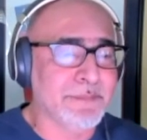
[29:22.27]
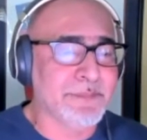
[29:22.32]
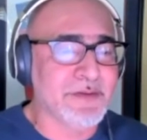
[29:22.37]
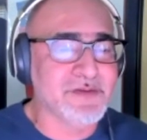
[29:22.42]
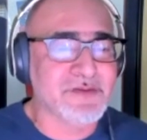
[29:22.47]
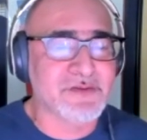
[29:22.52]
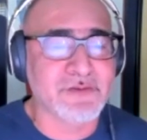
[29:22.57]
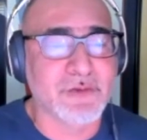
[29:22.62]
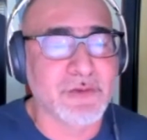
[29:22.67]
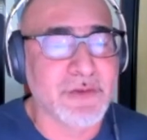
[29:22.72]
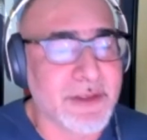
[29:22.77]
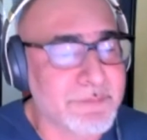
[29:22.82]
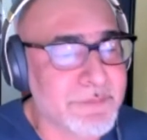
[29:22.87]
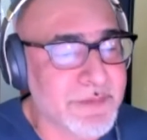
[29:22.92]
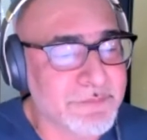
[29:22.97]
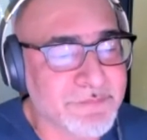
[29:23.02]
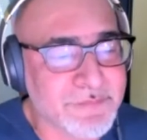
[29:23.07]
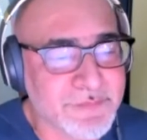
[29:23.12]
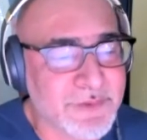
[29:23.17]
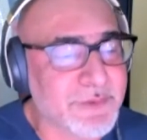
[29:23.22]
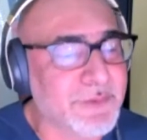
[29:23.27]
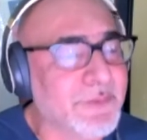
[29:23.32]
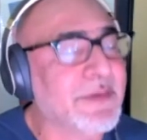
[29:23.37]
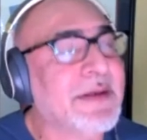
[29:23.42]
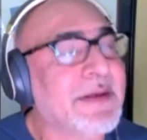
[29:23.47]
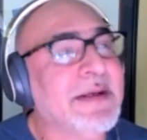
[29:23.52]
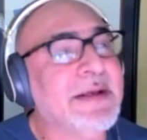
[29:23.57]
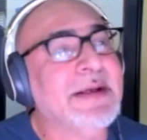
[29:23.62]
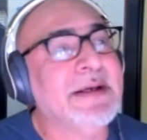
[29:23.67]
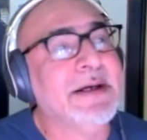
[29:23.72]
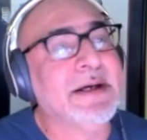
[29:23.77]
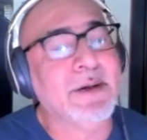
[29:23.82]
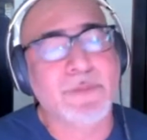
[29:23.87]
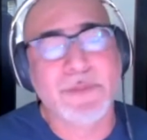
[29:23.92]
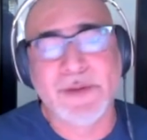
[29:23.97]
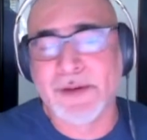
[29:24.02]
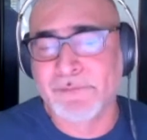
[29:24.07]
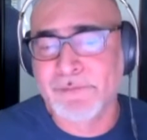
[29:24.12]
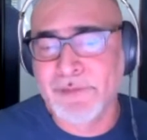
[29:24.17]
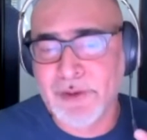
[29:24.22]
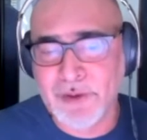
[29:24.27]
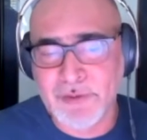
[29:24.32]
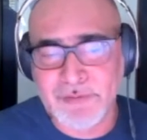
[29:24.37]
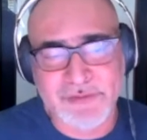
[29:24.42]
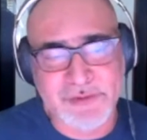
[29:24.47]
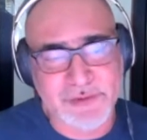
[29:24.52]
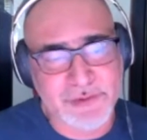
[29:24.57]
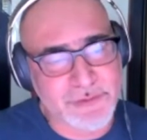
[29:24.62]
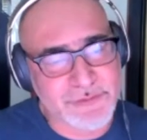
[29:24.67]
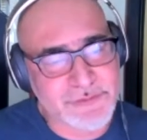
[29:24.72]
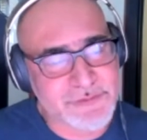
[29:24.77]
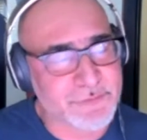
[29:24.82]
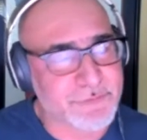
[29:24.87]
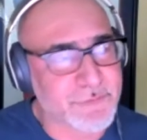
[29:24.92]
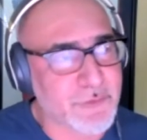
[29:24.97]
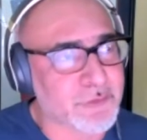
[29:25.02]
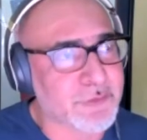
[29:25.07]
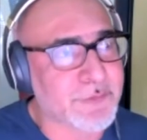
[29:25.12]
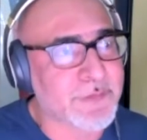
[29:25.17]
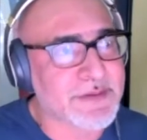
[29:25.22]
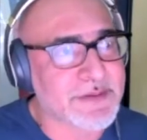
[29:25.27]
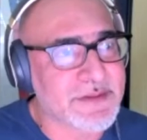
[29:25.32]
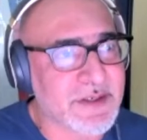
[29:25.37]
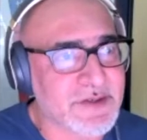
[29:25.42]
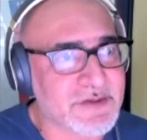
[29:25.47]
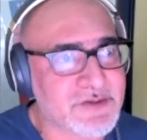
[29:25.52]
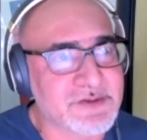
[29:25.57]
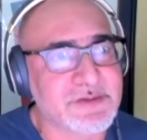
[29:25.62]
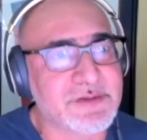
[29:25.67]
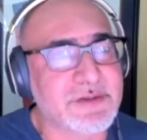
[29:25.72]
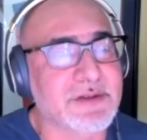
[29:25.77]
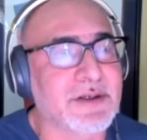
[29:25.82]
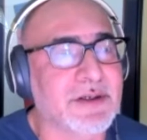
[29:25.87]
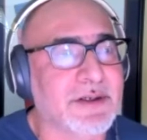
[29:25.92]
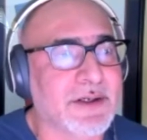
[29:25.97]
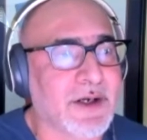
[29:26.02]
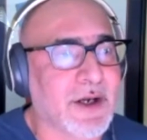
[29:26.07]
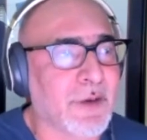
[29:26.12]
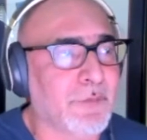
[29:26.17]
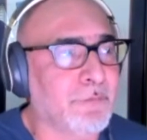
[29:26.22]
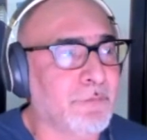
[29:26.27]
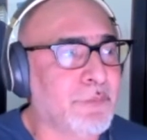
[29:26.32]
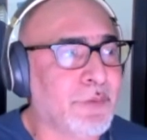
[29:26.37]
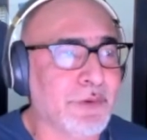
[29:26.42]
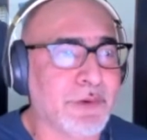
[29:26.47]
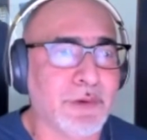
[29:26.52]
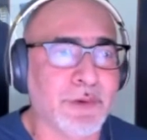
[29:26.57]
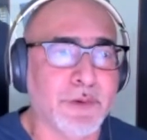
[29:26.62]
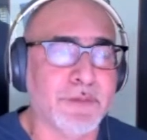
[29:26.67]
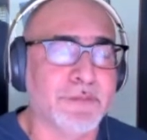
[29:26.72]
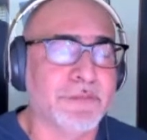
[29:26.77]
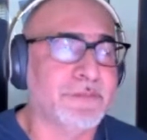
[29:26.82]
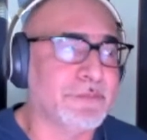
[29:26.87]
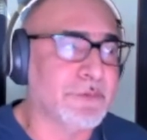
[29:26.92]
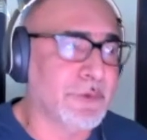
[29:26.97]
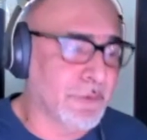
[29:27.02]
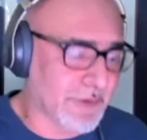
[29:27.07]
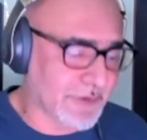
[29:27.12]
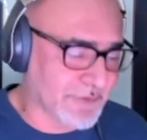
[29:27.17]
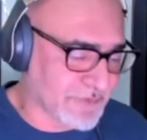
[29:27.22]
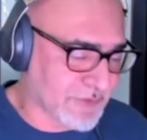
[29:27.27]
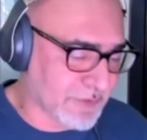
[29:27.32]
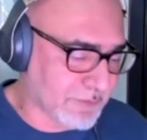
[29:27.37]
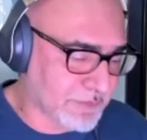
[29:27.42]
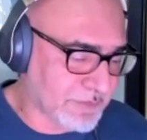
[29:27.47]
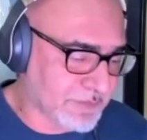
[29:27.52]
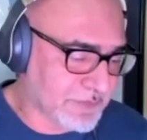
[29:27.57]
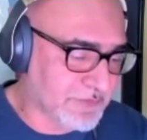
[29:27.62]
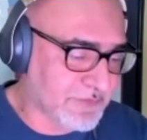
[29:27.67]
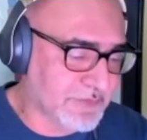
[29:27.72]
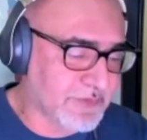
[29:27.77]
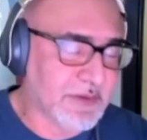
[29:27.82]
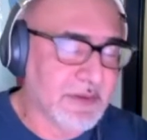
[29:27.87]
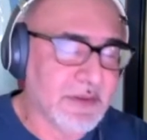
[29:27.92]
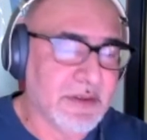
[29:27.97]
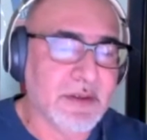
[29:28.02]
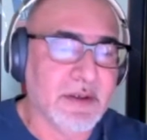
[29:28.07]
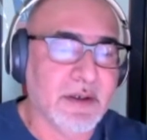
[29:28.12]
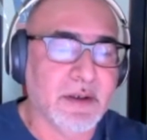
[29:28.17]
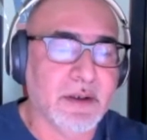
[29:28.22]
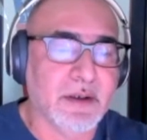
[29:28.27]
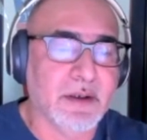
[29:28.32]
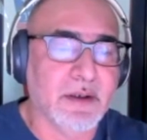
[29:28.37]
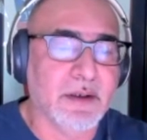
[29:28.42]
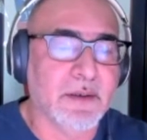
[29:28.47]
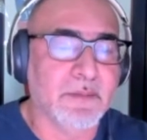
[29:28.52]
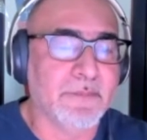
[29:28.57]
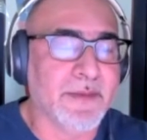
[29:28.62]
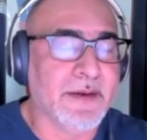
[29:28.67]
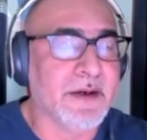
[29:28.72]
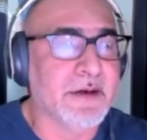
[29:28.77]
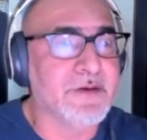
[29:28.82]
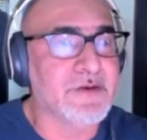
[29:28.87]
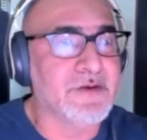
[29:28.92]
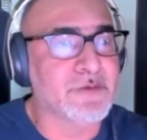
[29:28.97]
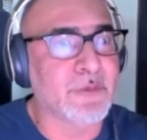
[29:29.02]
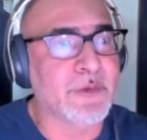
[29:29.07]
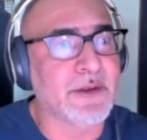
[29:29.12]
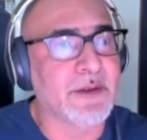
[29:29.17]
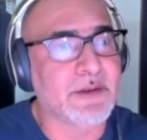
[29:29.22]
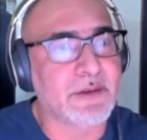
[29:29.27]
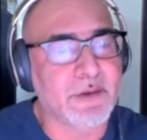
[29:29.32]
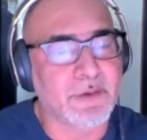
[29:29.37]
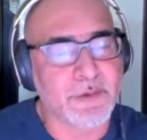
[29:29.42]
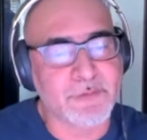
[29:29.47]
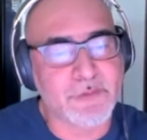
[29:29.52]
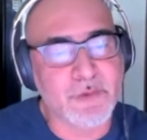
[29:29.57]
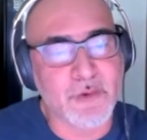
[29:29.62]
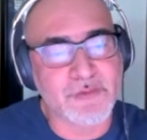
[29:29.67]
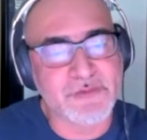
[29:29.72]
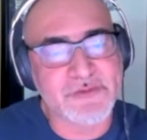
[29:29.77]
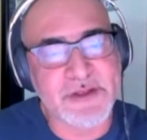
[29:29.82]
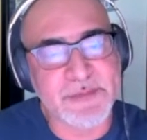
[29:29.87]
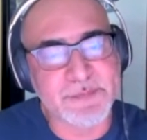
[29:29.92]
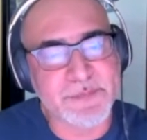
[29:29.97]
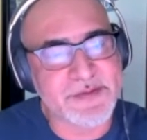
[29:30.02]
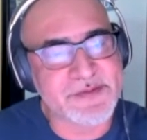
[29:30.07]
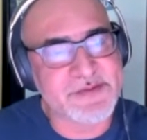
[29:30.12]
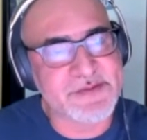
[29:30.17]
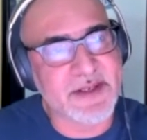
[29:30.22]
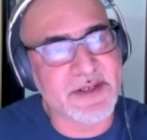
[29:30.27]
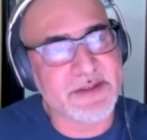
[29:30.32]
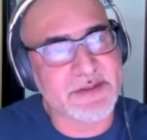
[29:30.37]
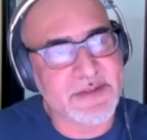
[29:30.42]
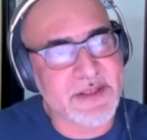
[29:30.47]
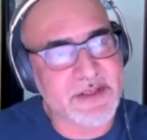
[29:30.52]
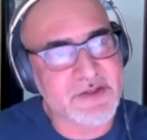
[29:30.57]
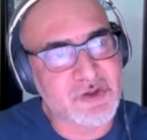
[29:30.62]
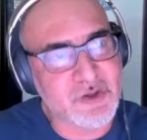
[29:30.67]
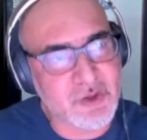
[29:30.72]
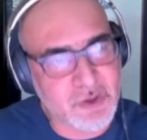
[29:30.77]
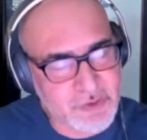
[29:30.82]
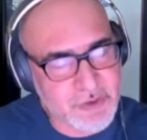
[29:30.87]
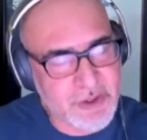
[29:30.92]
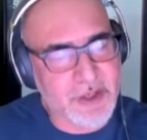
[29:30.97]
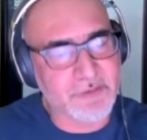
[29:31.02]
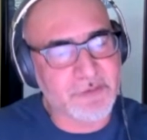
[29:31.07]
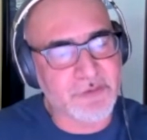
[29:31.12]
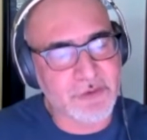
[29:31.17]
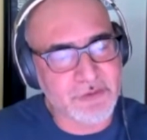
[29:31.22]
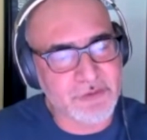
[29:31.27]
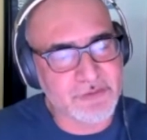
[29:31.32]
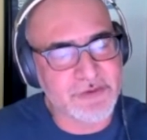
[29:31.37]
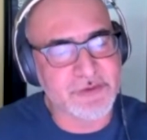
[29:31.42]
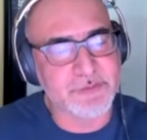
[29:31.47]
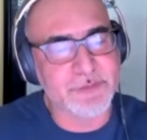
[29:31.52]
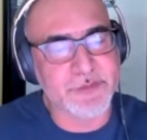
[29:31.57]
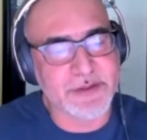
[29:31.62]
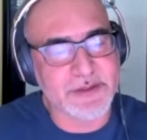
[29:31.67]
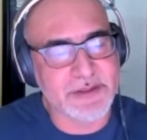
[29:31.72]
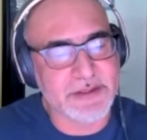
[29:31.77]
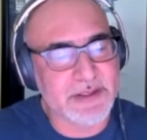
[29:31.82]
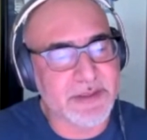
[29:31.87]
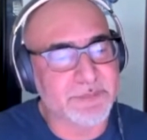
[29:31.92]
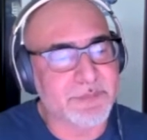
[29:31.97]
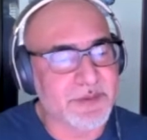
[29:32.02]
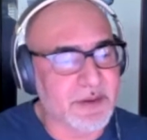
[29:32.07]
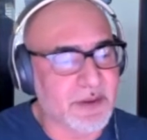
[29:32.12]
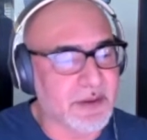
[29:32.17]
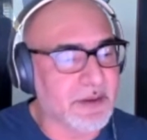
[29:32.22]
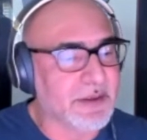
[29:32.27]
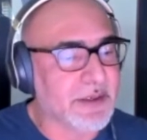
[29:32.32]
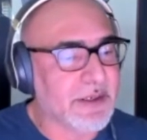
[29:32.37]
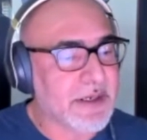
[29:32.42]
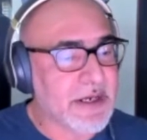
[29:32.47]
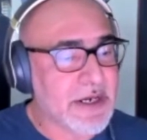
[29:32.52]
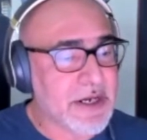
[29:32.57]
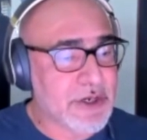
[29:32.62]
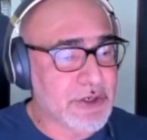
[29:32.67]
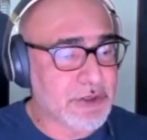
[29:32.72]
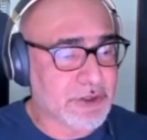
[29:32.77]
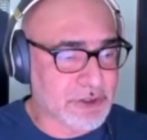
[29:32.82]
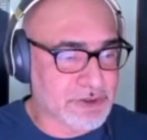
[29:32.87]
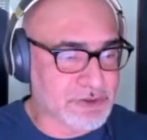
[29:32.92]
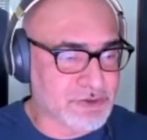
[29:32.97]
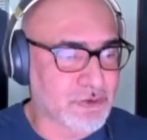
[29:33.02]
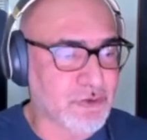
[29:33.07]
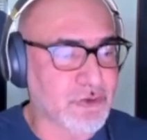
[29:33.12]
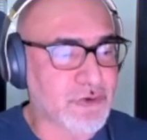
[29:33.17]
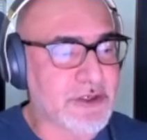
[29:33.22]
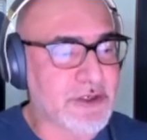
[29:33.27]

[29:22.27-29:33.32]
install MLflow. We have loads and loads of documentation. I've put a lot of code examples there as well, a lot of code snippets that show you how to use this particular API. You can join